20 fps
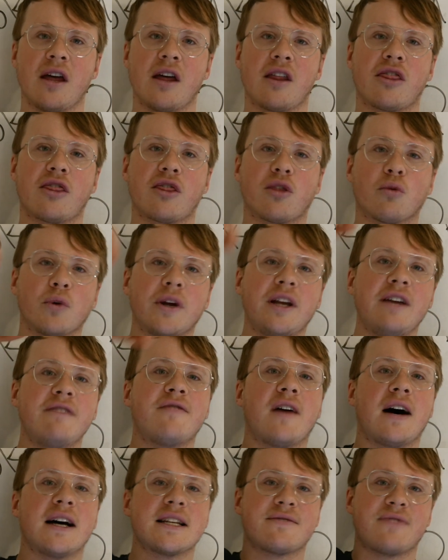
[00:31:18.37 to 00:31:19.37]
3
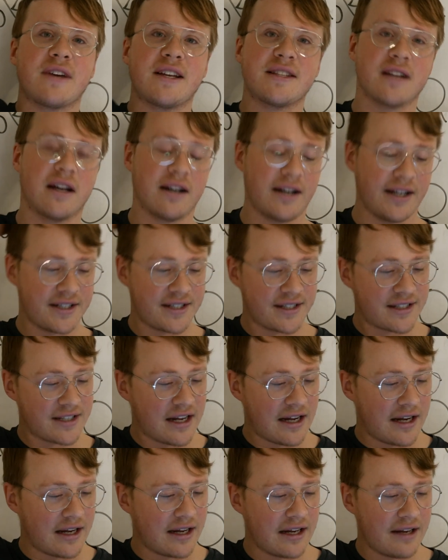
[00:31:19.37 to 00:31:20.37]
phosphates on its
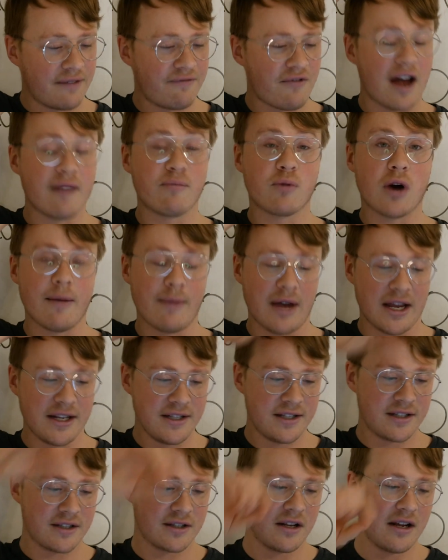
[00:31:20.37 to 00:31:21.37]
5'
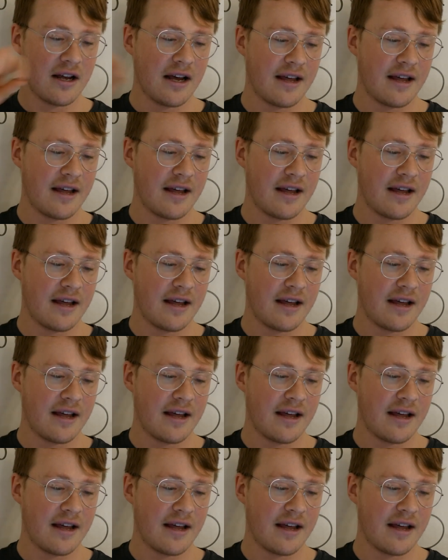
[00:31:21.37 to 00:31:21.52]
ends.